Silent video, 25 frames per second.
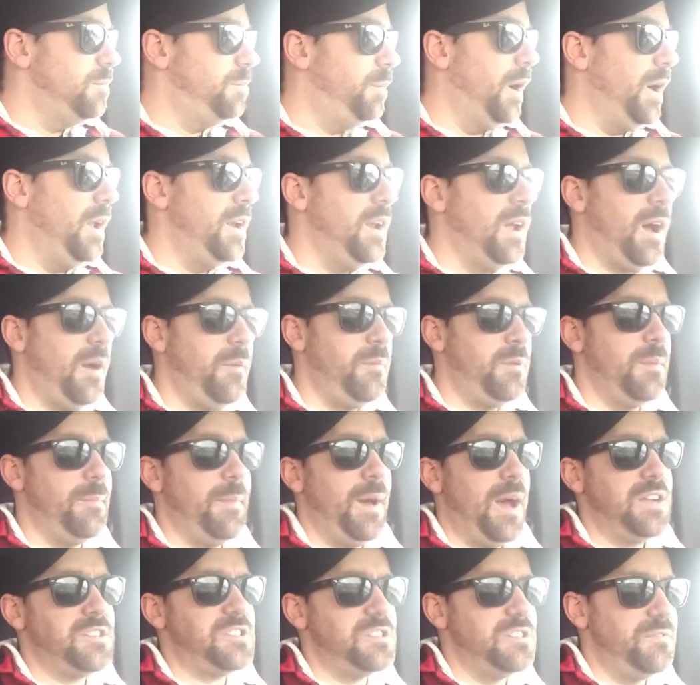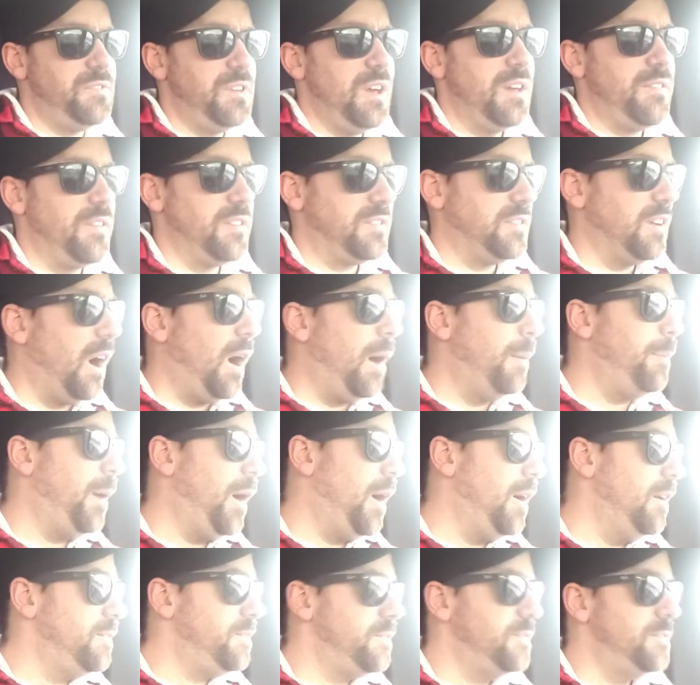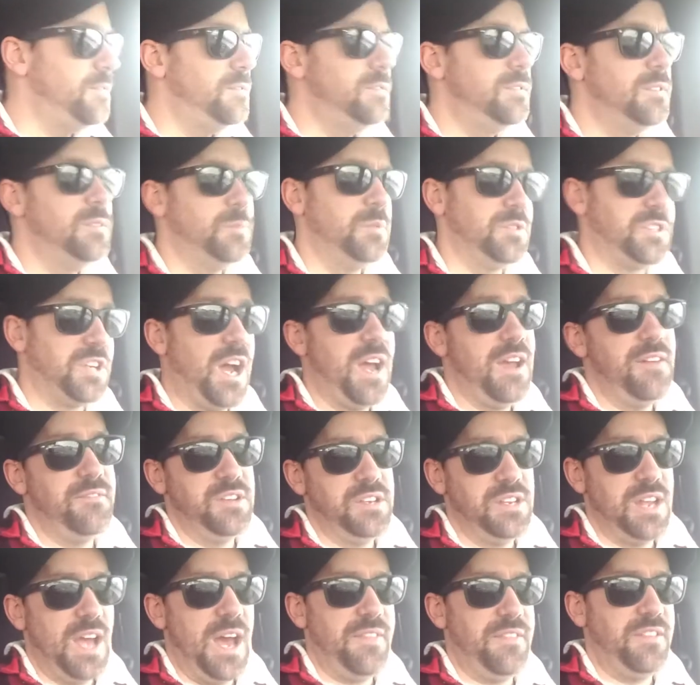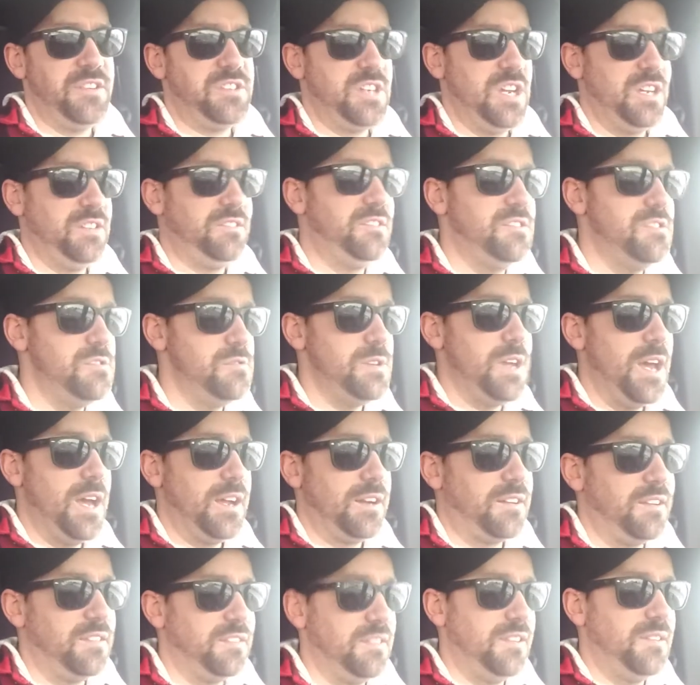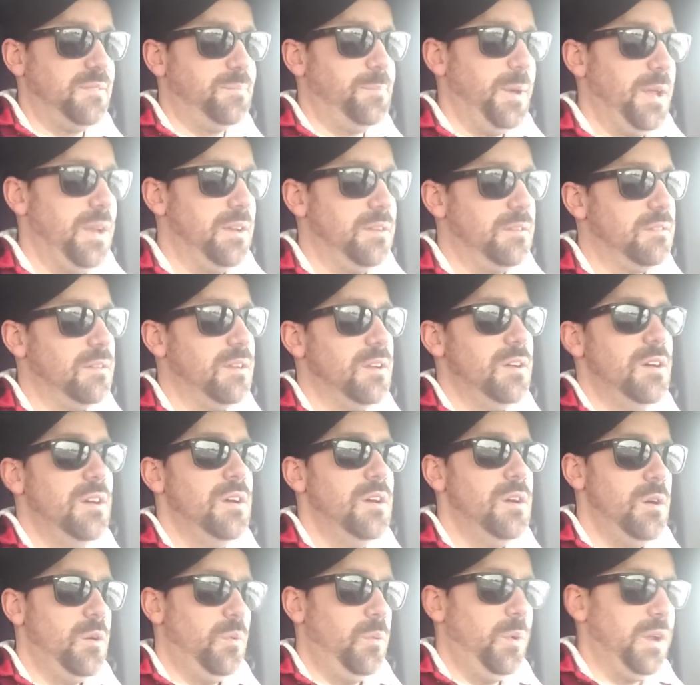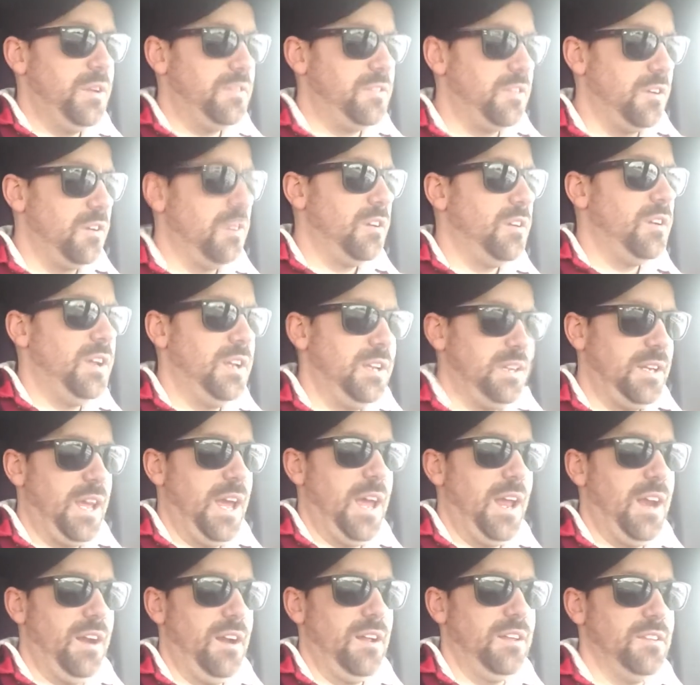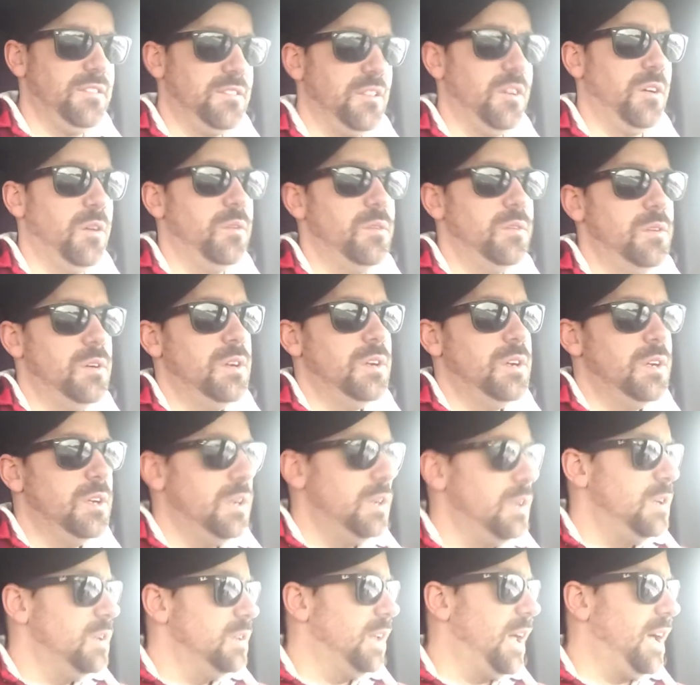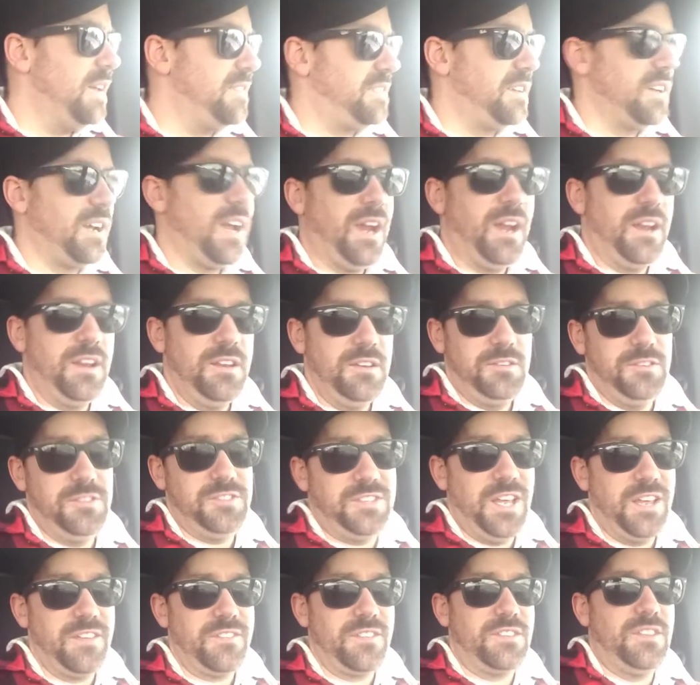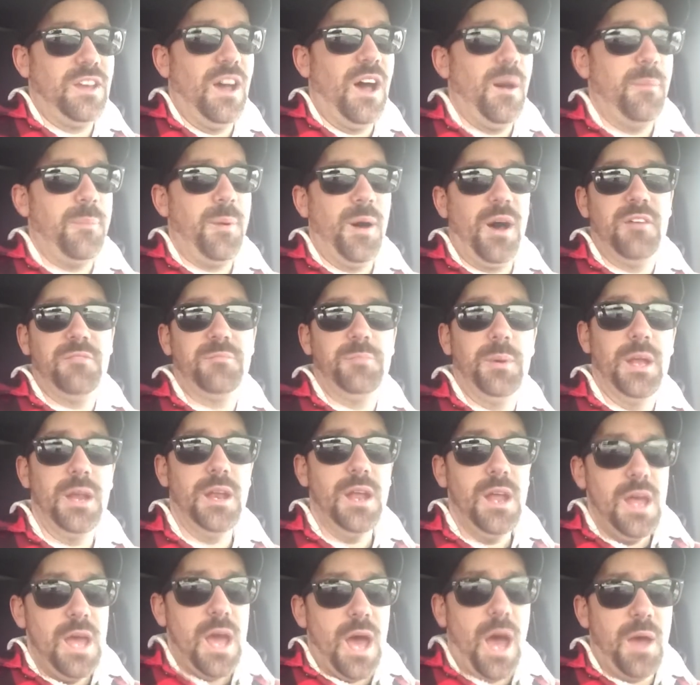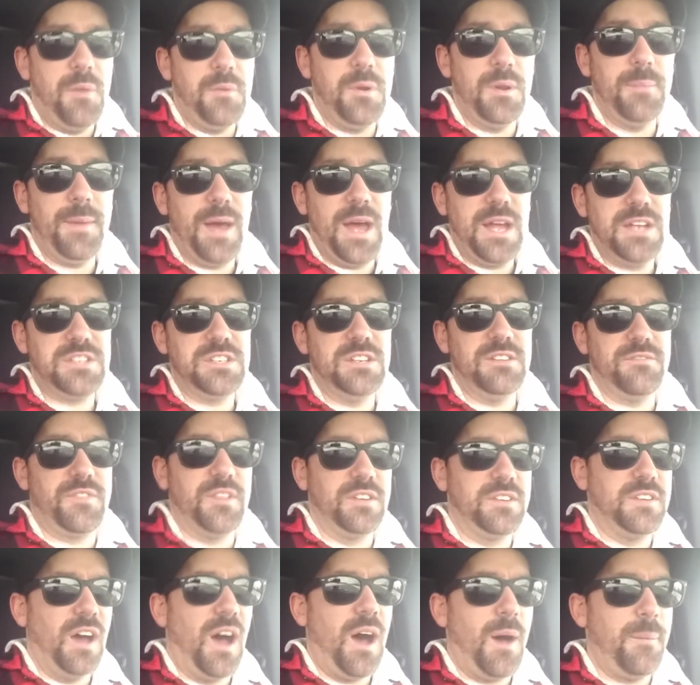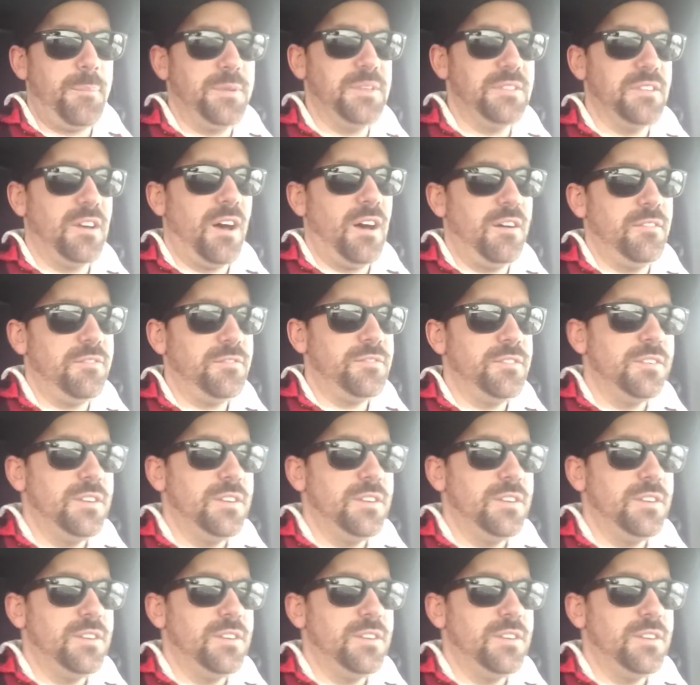but I would imagine if you had the top off, which I haven't had the chance to do yet because it's been winter in Canada, so last thing I'm going to do is take the top off, but I would imagine if the top is off,